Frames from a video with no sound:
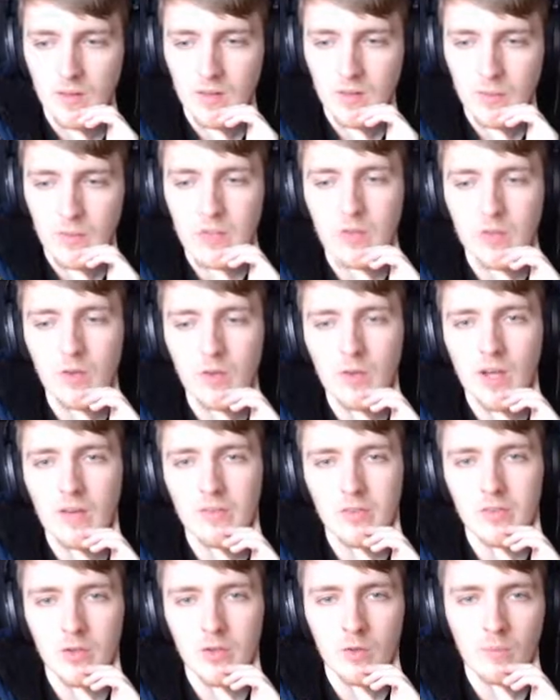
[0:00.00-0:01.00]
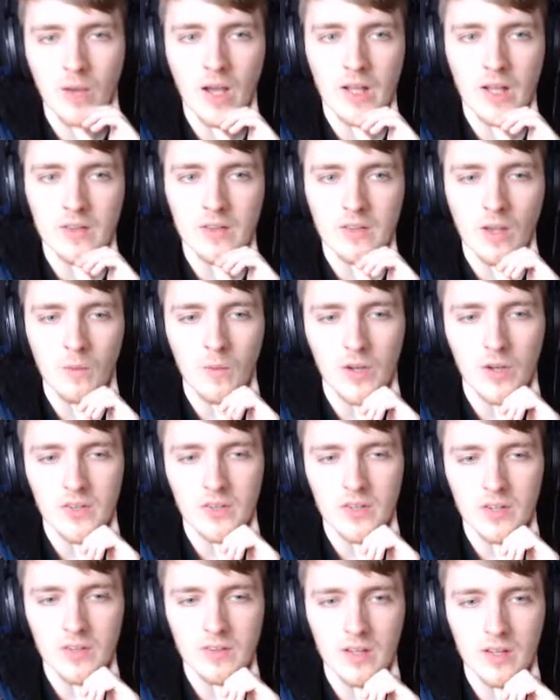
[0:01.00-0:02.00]
We do have 2 mines. I was
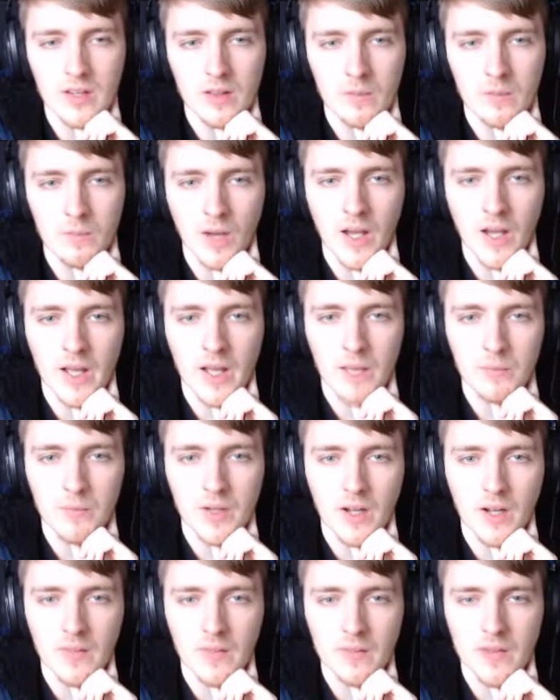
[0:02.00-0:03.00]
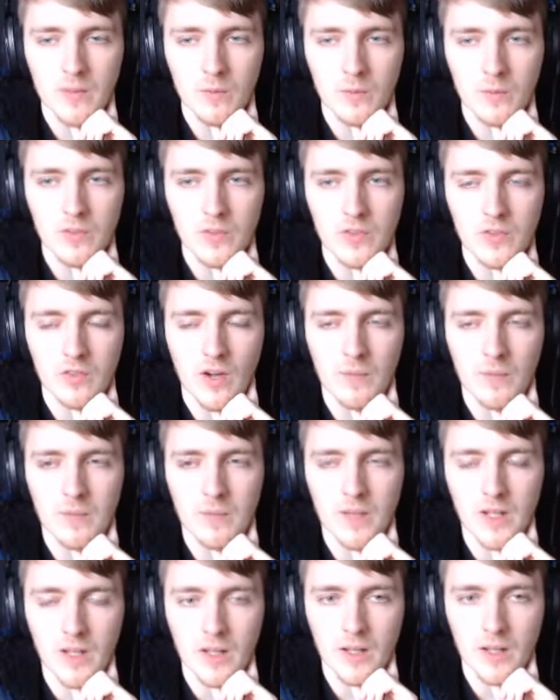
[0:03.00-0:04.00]
going to take the mine, but I think we'll just grab
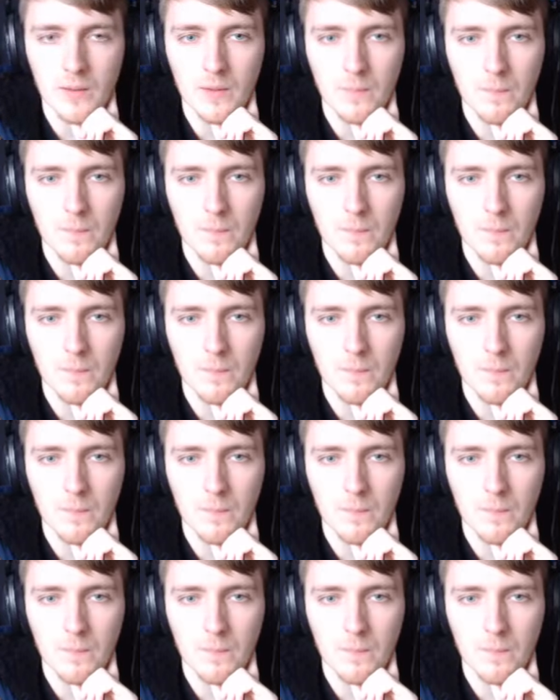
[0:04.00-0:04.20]
the knight.